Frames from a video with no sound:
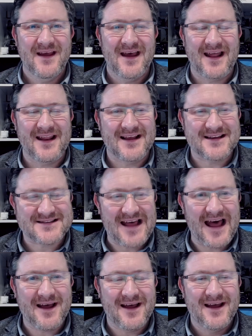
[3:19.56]
And has
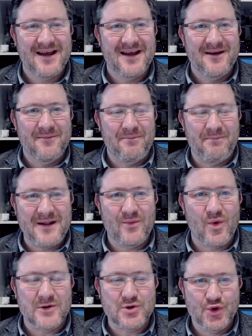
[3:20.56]
that been
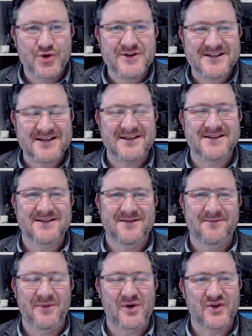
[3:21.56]
what Luke sees?
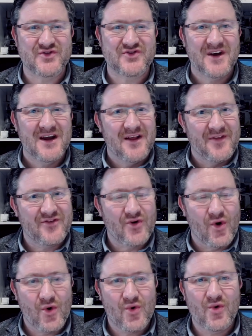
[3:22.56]
Because this
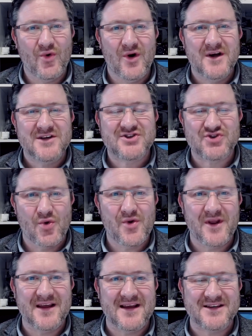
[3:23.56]
whole
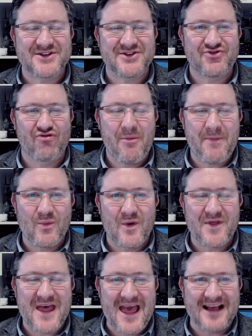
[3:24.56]
story is dripping
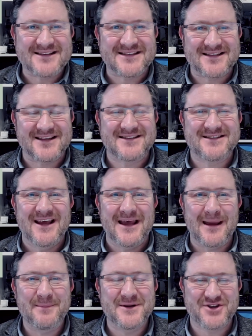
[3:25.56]
with Exodus
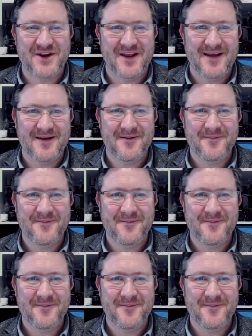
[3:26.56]
imagery.